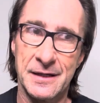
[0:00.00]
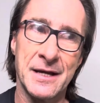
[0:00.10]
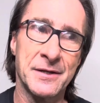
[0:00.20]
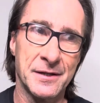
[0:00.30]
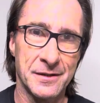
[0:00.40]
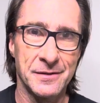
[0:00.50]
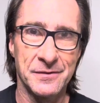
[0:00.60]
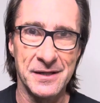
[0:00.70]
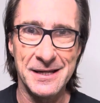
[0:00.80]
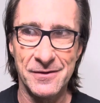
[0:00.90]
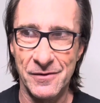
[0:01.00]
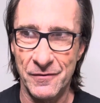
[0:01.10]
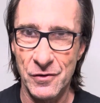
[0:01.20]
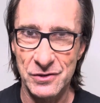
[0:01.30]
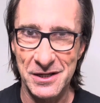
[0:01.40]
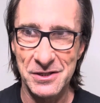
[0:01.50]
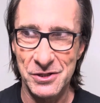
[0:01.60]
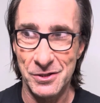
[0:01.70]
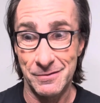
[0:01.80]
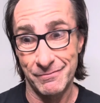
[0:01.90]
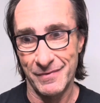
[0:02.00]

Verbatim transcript: under the, the first integer.